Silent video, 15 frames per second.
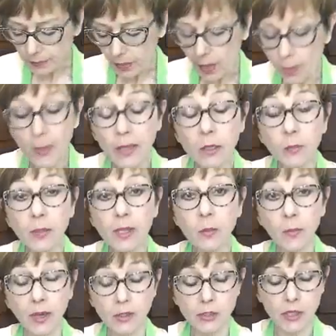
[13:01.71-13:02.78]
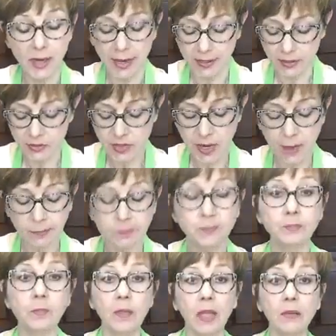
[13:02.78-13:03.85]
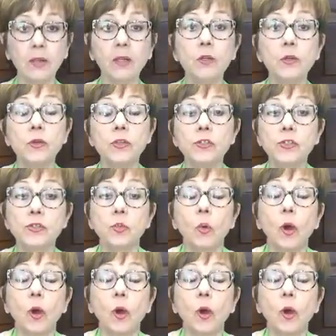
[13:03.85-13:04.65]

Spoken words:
Make a big bunch ahead of time, and then you can just warm